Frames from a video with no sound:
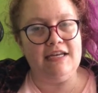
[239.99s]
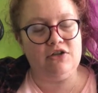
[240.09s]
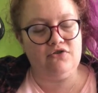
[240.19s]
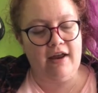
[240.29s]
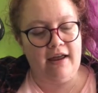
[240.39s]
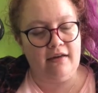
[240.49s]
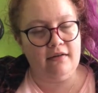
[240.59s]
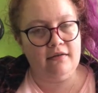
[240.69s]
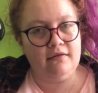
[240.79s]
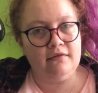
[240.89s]
string.
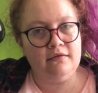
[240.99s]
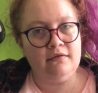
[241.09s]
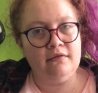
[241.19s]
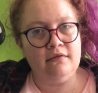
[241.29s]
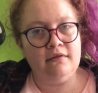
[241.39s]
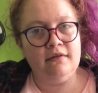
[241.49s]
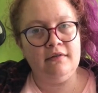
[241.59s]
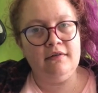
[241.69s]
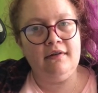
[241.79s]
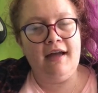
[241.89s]

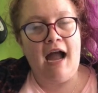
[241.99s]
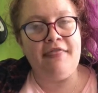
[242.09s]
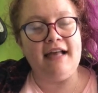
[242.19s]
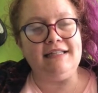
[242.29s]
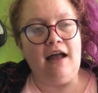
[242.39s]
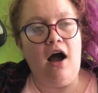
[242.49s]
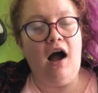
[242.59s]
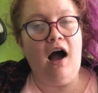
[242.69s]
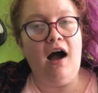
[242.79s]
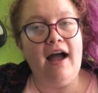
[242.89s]
And that's a
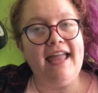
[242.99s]
high